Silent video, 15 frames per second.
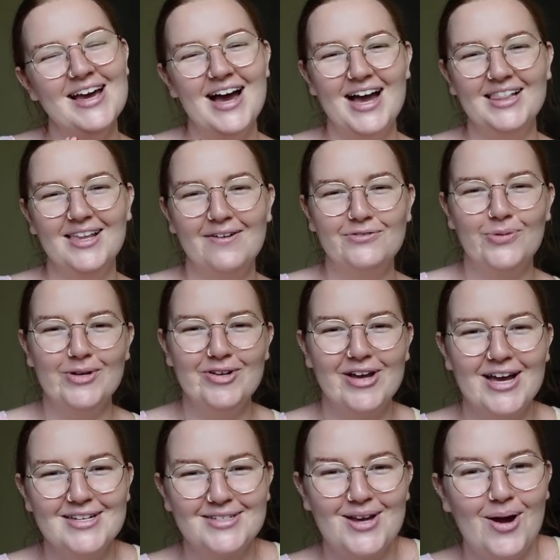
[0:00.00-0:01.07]
I loved when you
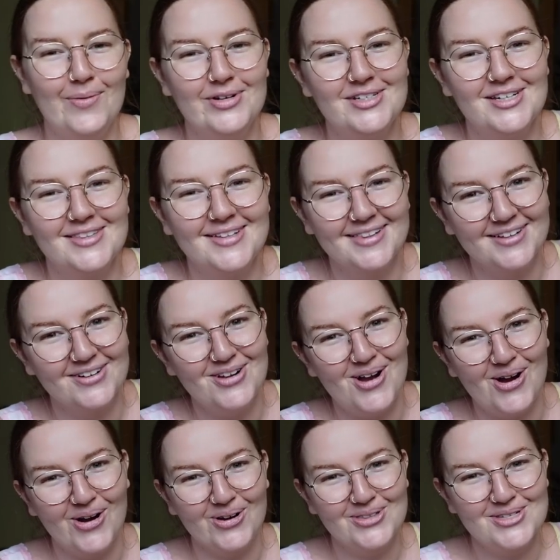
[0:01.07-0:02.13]
guys commented the little
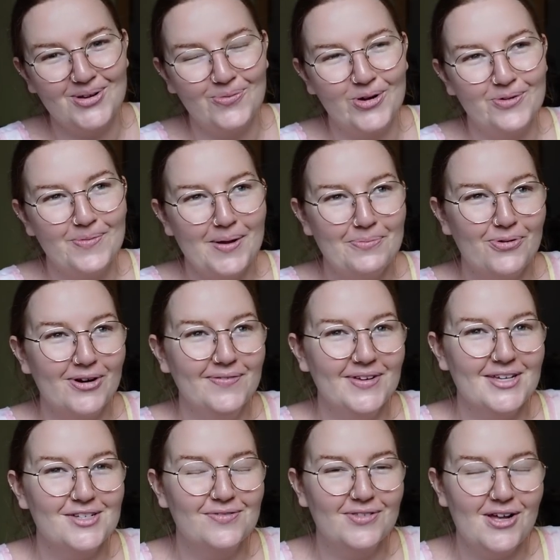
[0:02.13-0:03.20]
hearts on one of my
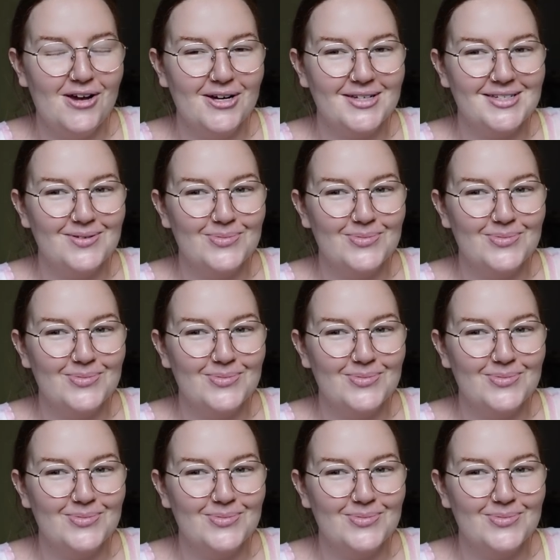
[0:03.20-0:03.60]
previous vlogs.